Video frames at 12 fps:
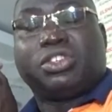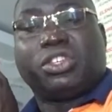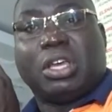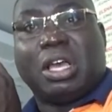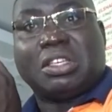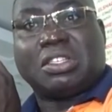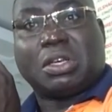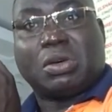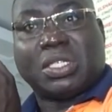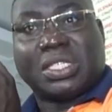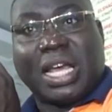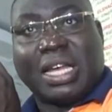She has
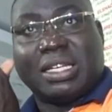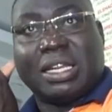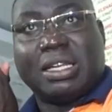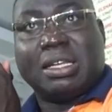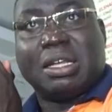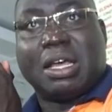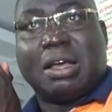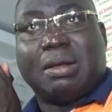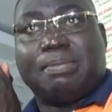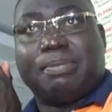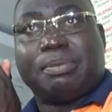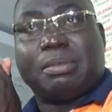contacted
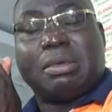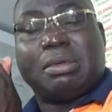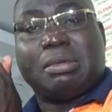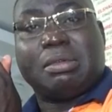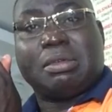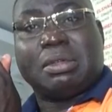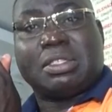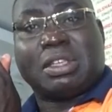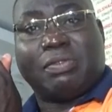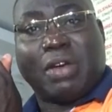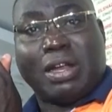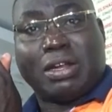
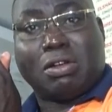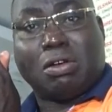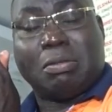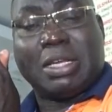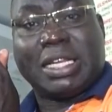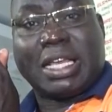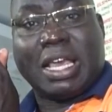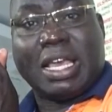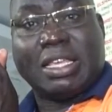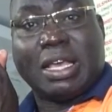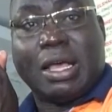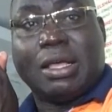Safaricom in
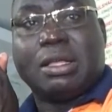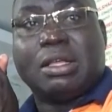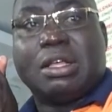Kenya.